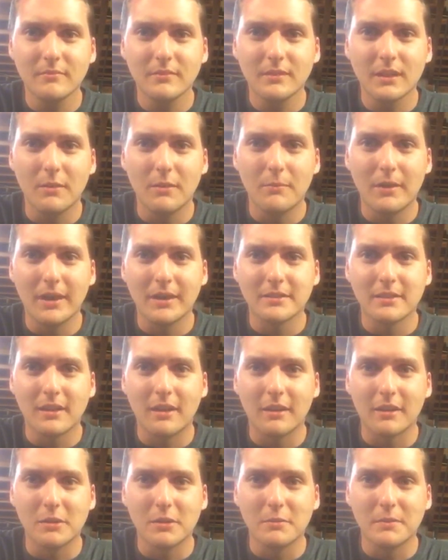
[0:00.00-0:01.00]
I'll buy a
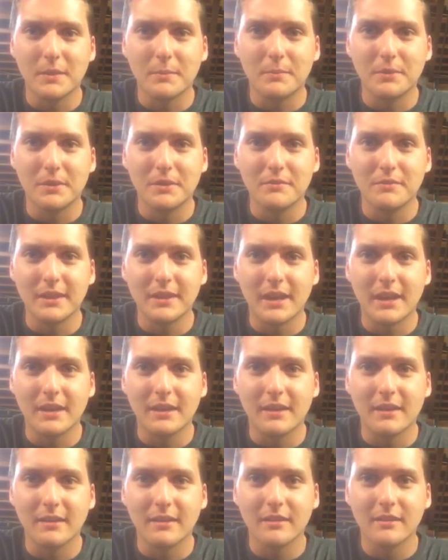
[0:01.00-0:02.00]
taco when they put a V8
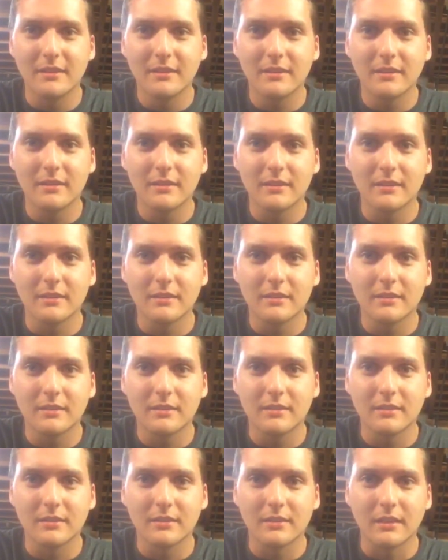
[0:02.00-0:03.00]
in it.
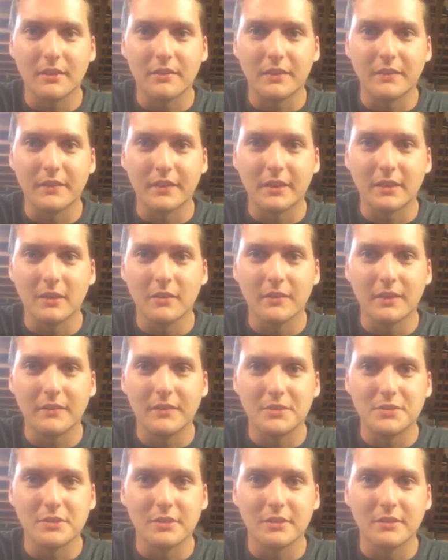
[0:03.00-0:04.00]
I think they call that
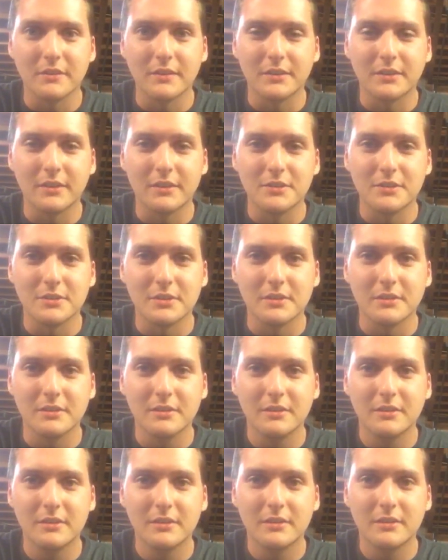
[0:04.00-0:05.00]
the Tundra.
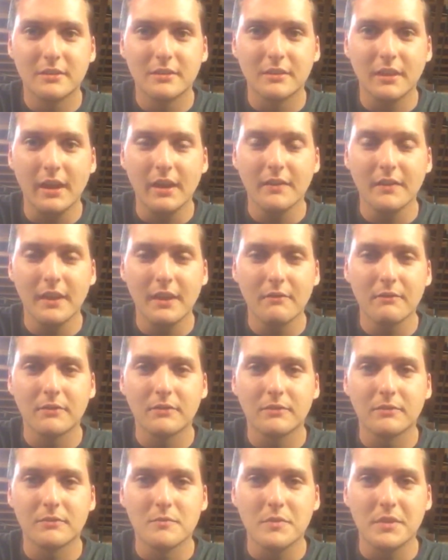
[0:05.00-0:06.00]
Yeah, they have
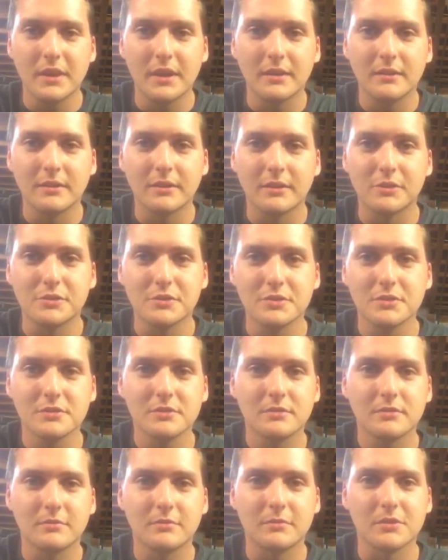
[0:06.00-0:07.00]
V8 Tundras.
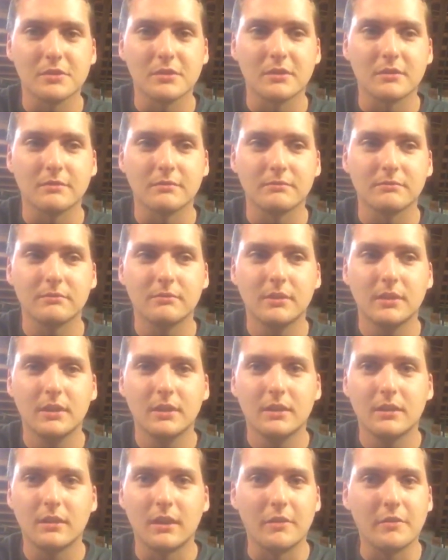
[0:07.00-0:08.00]
What is it? I
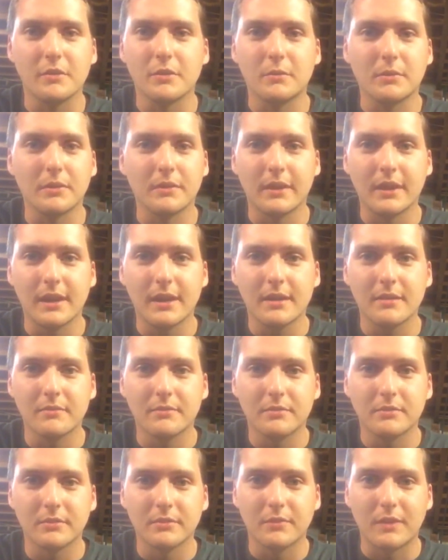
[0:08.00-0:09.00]
don't even know what they have.
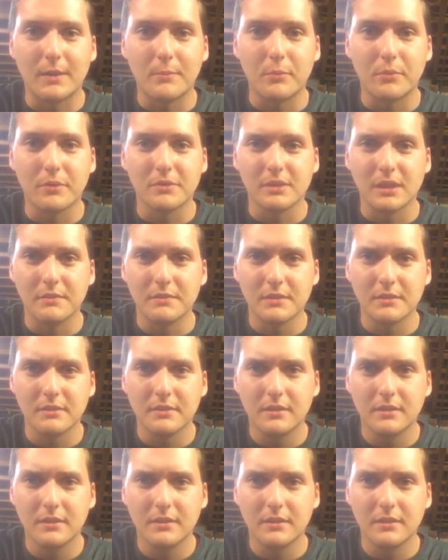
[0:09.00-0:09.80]
It's 5.7.